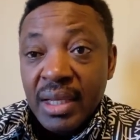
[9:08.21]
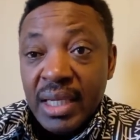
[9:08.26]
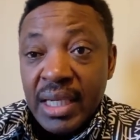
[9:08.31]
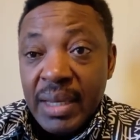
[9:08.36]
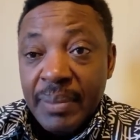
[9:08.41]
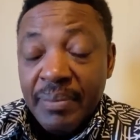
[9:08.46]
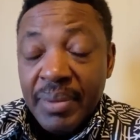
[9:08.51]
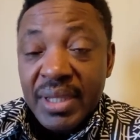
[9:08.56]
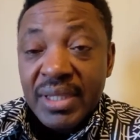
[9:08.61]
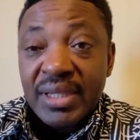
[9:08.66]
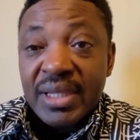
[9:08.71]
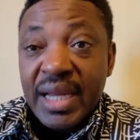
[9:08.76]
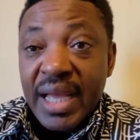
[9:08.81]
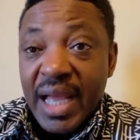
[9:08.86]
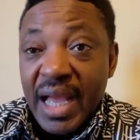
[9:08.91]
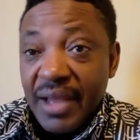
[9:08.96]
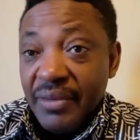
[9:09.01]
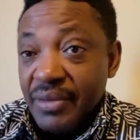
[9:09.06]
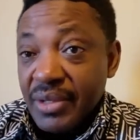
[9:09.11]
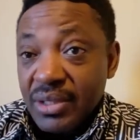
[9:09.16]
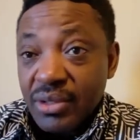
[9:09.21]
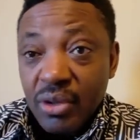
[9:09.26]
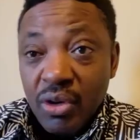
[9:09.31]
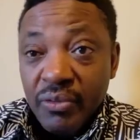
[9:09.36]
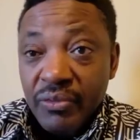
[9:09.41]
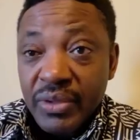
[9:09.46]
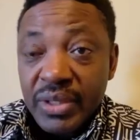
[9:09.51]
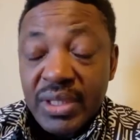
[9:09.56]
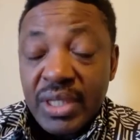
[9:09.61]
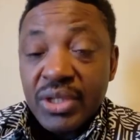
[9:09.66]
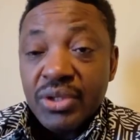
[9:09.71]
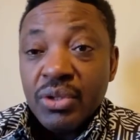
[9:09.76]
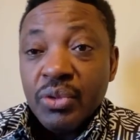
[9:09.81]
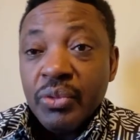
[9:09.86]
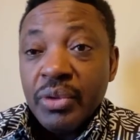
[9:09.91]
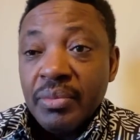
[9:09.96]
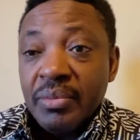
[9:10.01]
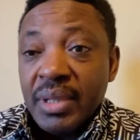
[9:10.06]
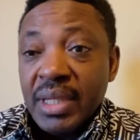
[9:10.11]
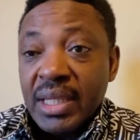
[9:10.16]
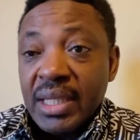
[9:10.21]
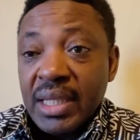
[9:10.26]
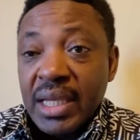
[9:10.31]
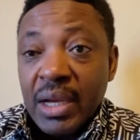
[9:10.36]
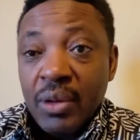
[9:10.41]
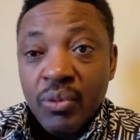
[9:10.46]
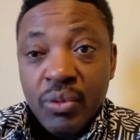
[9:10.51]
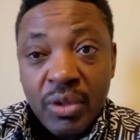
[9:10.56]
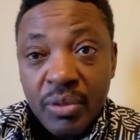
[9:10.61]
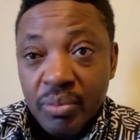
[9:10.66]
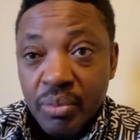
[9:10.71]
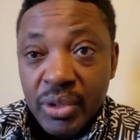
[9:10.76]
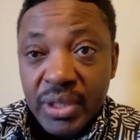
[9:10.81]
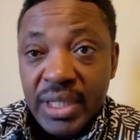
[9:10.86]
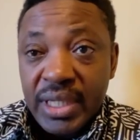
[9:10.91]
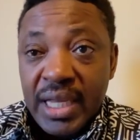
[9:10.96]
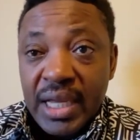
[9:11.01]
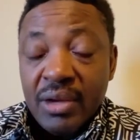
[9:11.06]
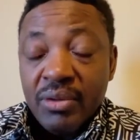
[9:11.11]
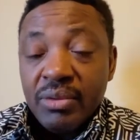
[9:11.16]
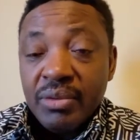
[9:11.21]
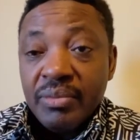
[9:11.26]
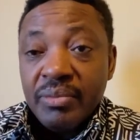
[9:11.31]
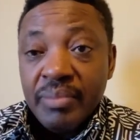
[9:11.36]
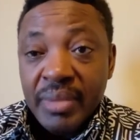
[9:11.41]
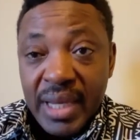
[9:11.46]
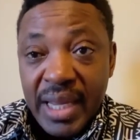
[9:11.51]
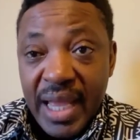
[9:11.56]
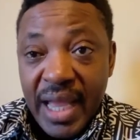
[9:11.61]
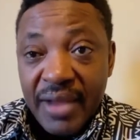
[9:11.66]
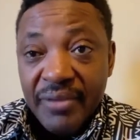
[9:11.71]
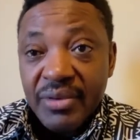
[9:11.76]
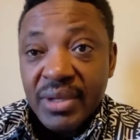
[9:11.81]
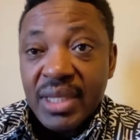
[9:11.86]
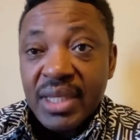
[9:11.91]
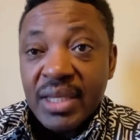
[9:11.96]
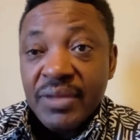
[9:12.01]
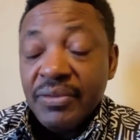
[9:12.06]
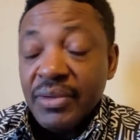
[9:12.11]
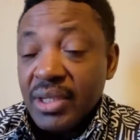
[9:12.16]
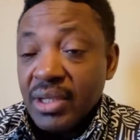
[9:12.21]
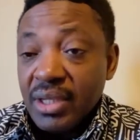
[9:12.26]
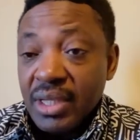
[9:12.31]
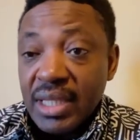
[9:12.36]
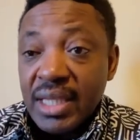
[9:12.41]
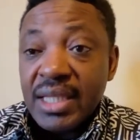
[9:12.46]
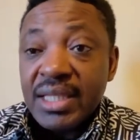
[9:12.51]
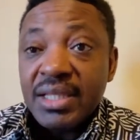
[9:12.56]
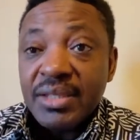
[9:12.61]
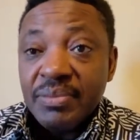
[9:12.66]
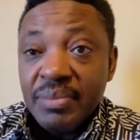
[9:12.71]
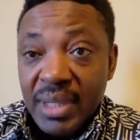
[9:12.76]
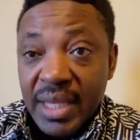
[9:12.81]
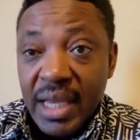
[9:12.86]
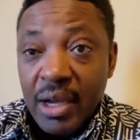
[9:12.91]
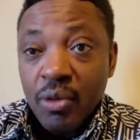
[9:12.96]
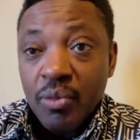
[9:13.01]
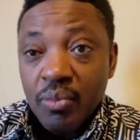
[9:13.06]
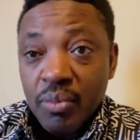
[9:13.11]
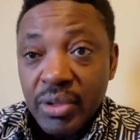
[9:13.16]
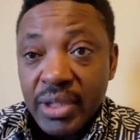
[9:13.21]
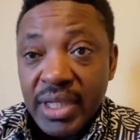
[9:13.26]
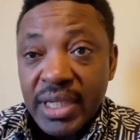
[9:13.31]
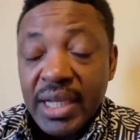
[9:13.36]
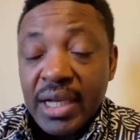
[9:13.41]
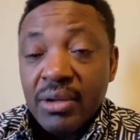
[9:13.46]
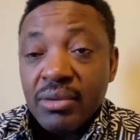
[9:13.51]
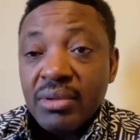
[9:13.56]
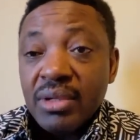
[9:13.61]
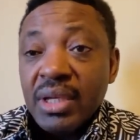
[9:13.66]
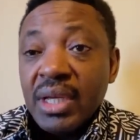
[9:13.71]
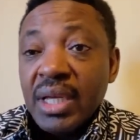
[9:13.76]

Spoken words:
The person I have his conversation with me, I wouldn't put it out, but I have it. If it needs be, I'll put it out.